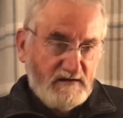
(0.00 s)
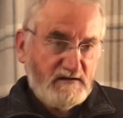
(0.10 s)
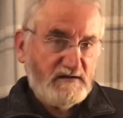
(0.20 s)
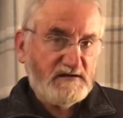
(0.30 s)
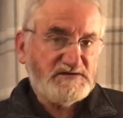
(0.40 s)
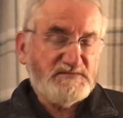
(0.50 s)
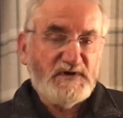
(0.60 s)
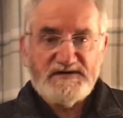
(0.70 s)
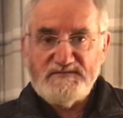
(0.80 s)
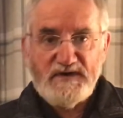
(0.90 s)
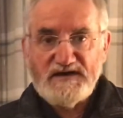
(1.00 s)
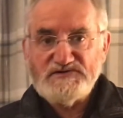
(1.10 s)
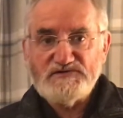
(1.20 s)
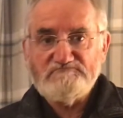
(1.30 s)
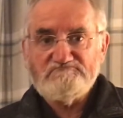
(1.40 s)
As you might
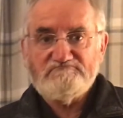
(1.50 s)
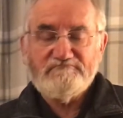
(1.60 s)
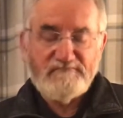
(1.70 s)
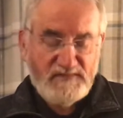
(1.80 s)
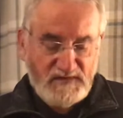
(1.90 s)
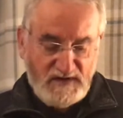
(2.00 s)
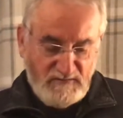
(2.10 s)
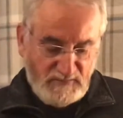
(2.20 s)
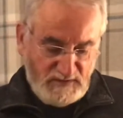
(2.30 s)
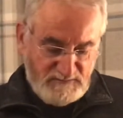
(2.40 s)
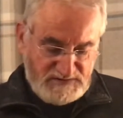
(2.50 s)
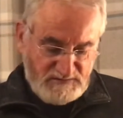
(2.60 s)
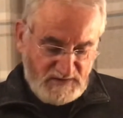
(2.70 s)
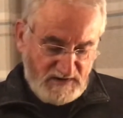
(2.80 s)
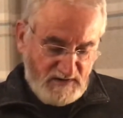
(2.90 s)
imagine, the emblems
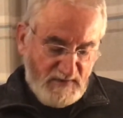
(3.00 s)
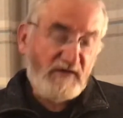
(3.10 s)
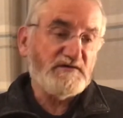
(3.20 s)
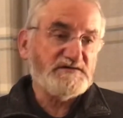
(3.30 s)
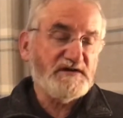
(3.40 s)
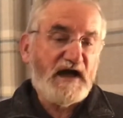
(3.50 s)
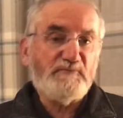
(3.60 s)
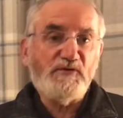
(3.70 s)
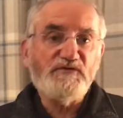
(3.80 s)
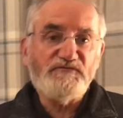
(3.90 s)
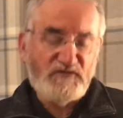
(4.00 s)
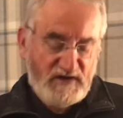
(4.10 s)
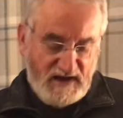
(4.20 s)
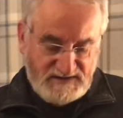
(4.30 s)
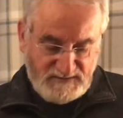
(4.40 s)
were about an apple for
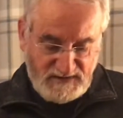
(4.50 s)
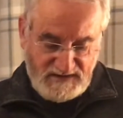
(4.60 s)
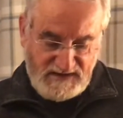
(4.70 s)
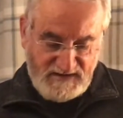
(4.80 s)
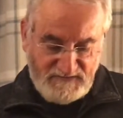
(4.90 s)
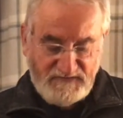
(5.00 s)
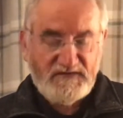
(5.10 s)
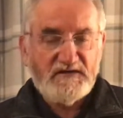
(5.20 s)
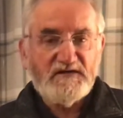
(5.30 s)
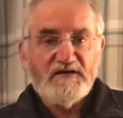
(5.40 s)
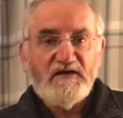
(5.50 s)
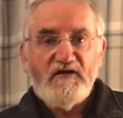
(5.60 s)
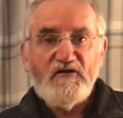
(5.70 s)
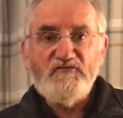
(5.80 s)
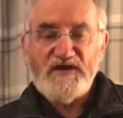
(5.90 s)
Adam and Eve,
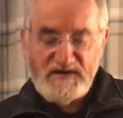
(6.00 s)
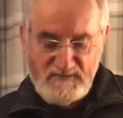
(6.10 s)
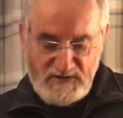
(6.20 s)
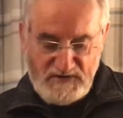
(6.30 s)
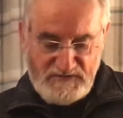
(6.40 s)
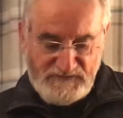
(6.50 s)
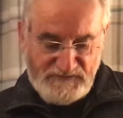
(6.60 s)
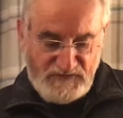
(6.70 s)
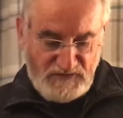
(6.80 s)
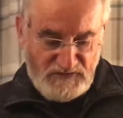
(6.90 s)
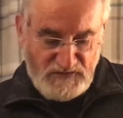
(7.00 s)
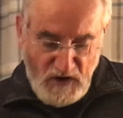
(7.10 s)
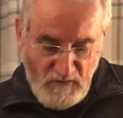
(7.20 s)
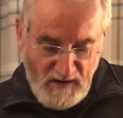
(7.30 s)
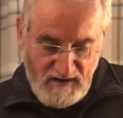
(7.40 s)
a rainbow for
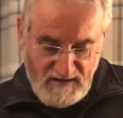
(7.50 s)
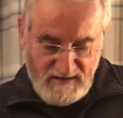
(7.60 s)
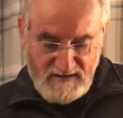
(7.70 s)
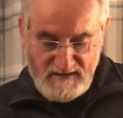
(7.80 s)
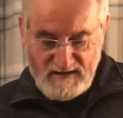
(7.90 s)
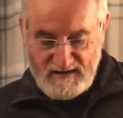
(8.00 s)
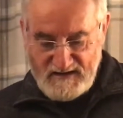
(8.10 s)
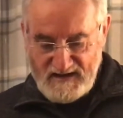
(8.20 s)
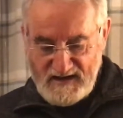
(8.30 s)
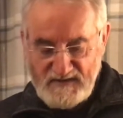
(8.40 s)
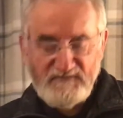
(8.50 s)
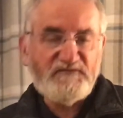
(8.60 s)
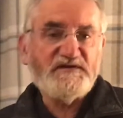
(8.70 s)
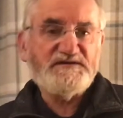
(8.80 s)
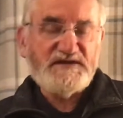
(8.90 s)
Noah, a harp
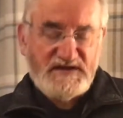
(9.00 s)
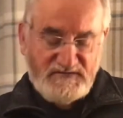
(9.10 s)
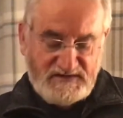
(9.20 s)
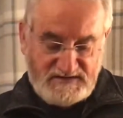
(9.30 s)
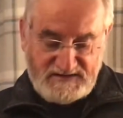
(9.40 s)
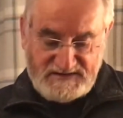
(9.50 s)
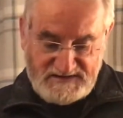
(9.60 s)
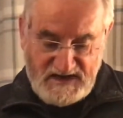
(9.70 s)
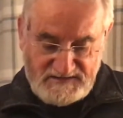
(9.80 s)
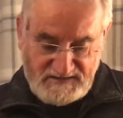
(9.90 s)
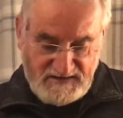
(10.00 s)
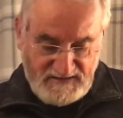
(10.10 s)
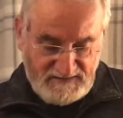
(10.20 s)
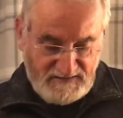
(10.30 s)
for David, etc.